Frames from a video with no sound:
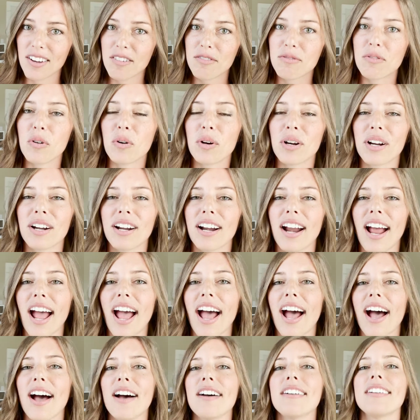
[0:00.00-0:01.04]
for
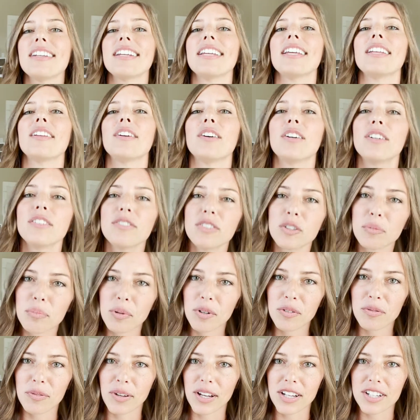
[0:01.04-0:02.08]
how to get over
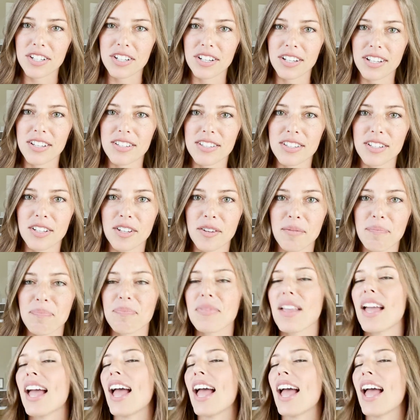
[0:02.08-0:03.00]
perfectionism